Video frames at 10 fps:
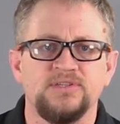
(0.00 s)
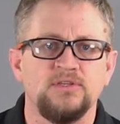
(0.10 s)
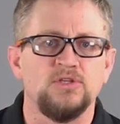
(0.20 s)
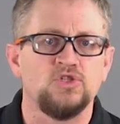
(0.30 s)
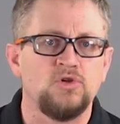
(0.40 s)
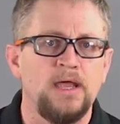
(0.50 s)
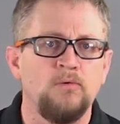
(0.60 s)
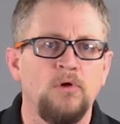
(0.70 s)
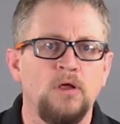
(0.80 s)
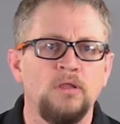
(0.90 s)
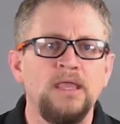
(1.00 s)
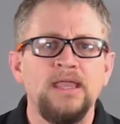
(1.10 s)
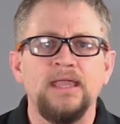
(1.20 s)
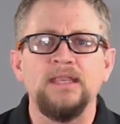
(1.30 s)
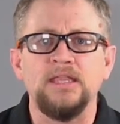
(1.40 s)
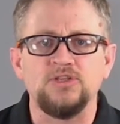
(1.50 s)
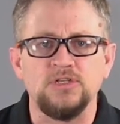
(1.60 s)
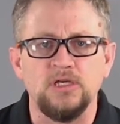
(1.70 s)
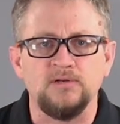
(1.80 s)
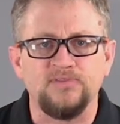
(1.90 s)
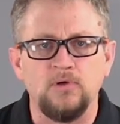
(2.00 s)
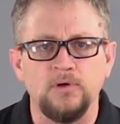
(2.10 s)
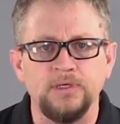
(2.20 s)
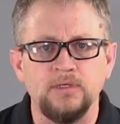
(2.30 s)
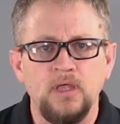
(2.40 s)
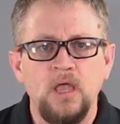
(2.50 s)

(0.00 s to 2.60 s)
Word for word: such as drywall and engineered flooring.